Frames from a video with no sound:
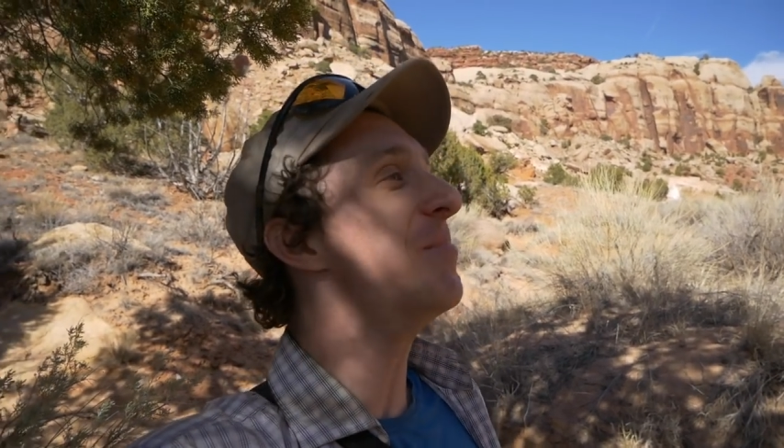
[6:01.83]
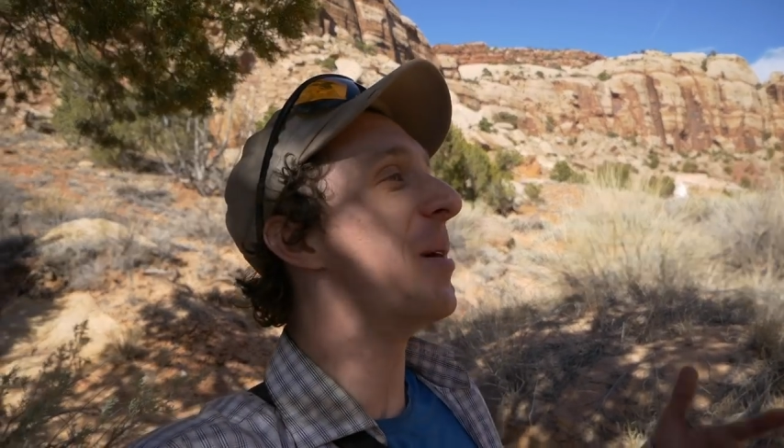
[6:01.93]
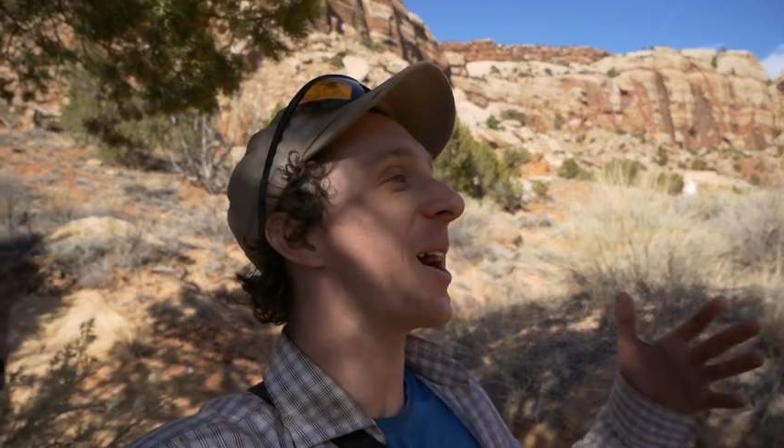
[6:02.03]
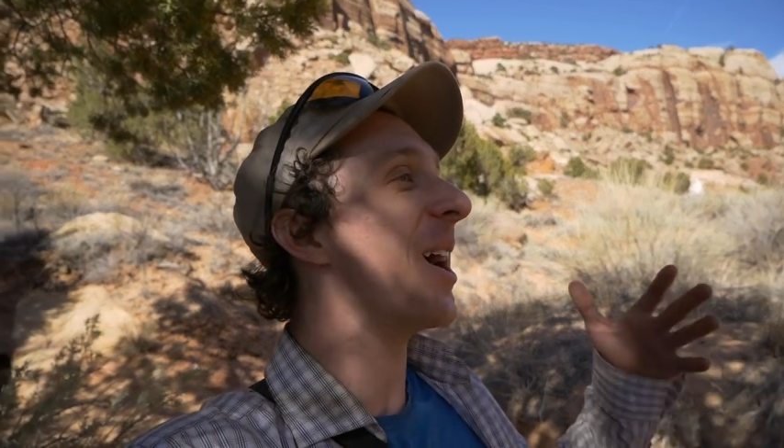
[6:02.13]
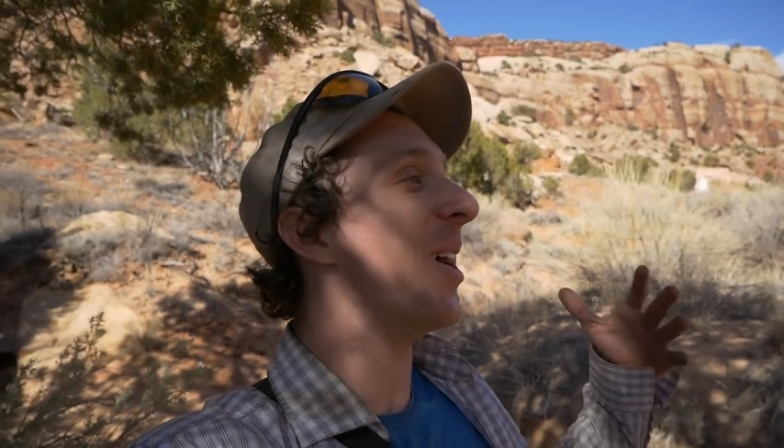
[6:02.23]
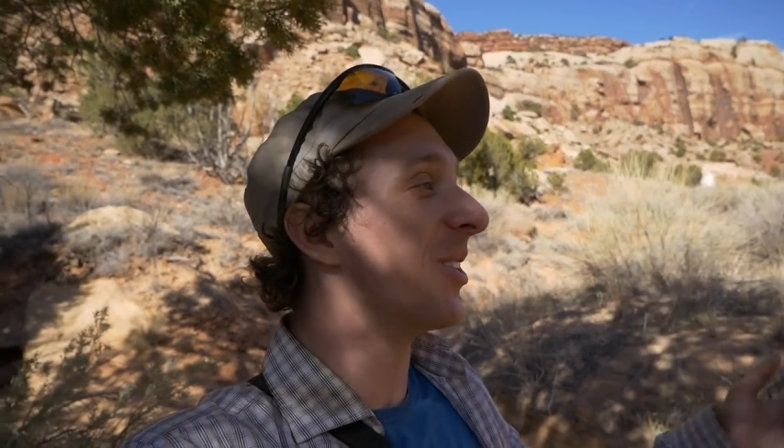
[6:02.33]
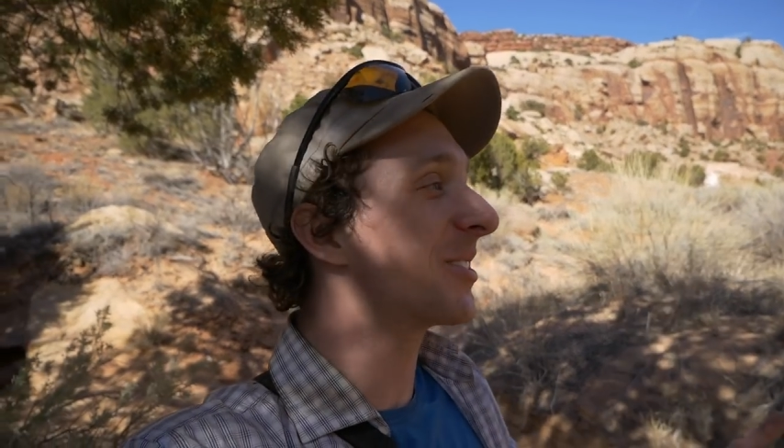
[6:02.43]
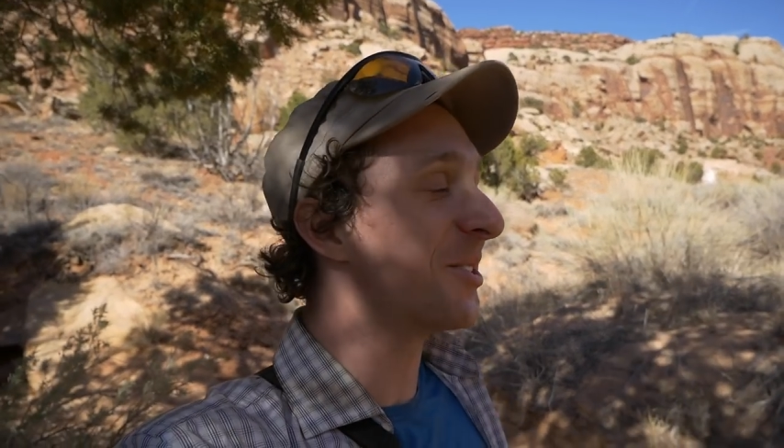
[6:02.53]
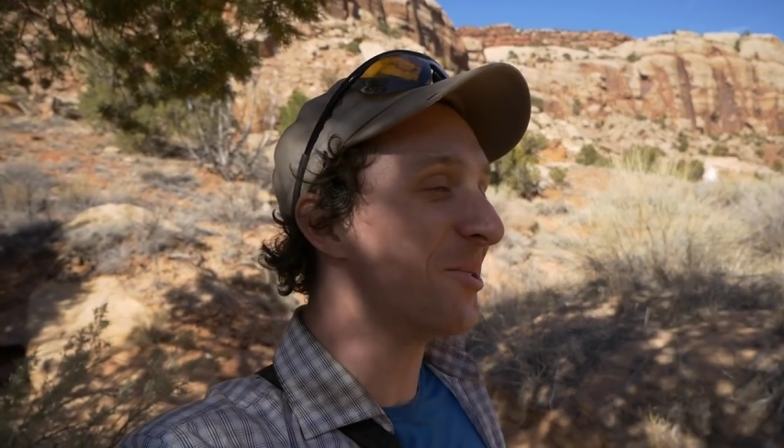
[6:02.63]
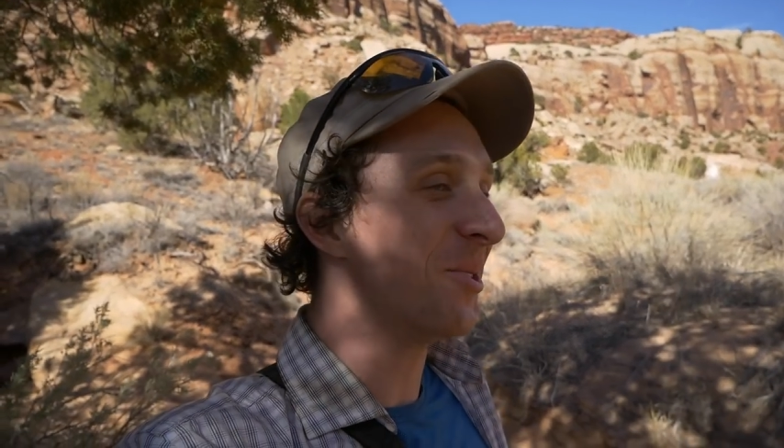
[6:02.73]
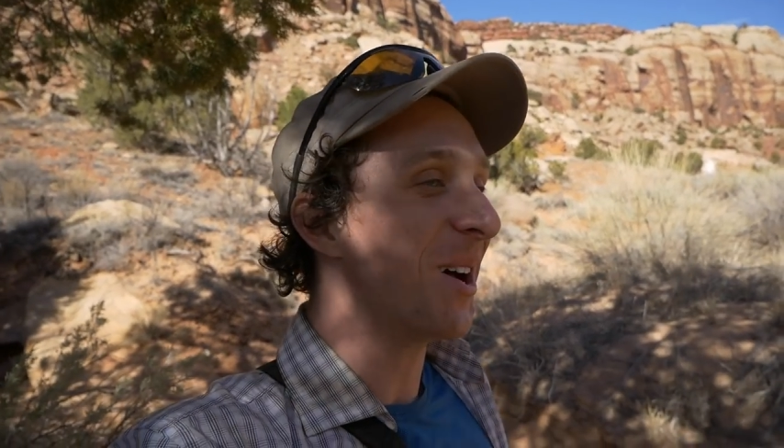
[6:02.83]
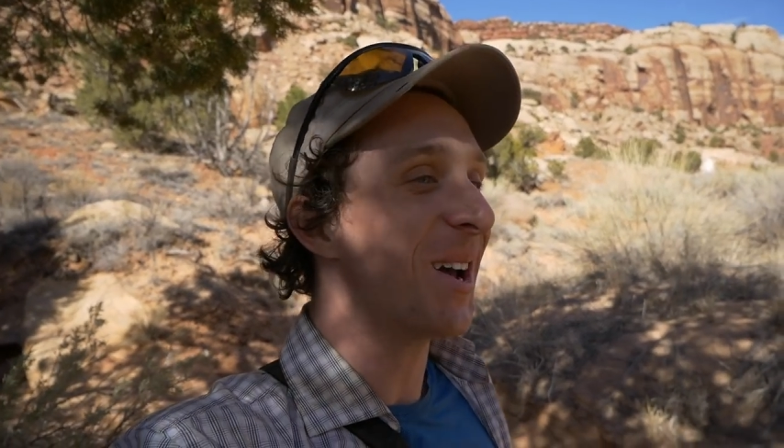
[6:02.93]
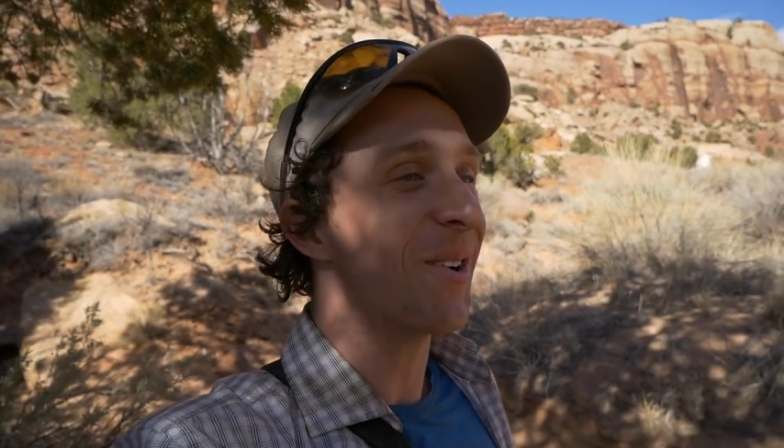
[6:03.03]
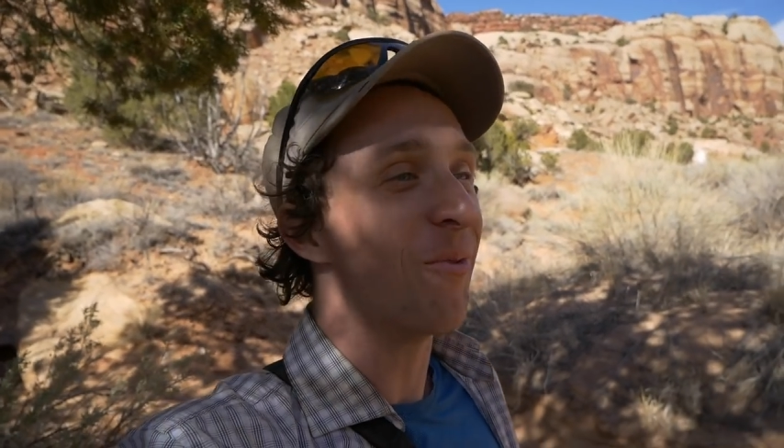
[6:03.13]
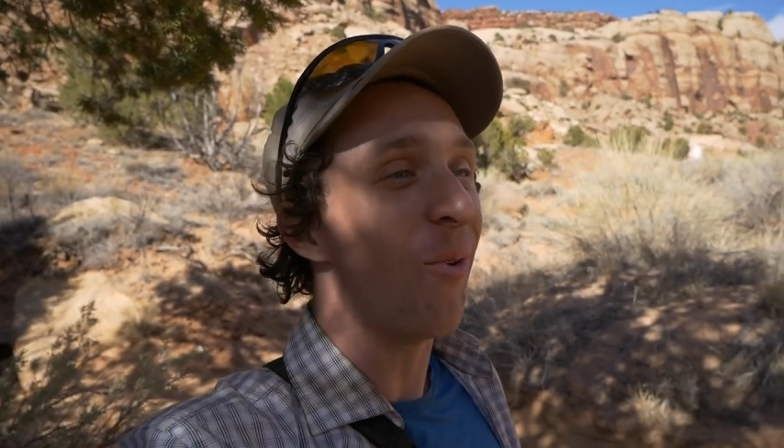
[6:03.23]
But I also
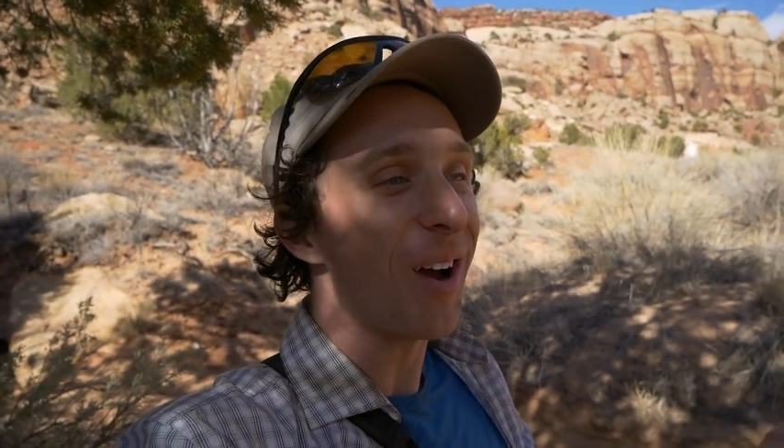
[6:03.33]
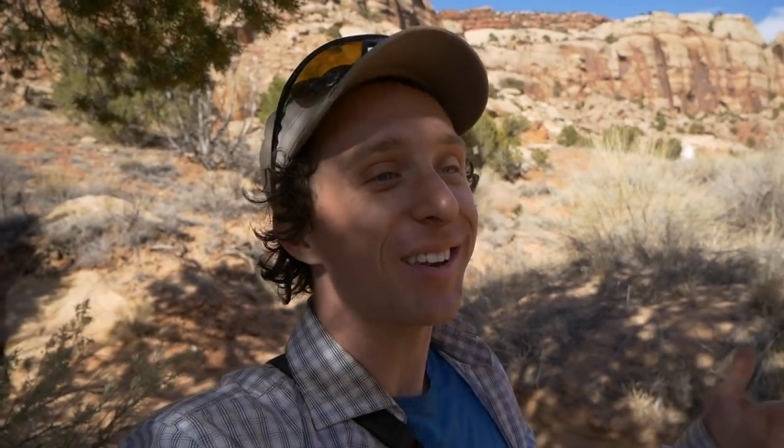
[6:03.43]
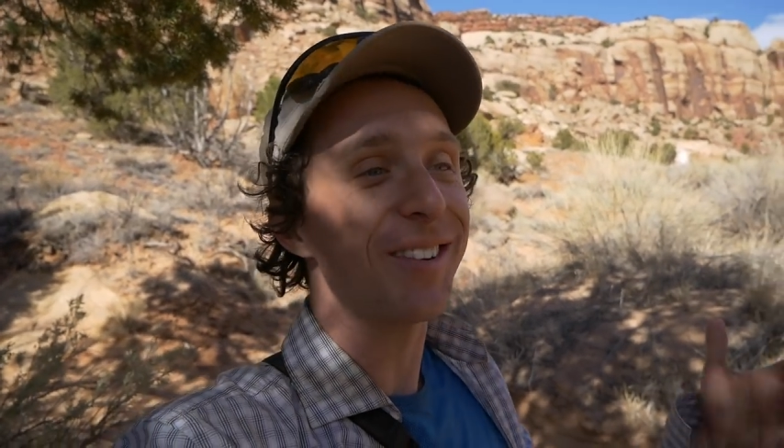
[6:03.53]
want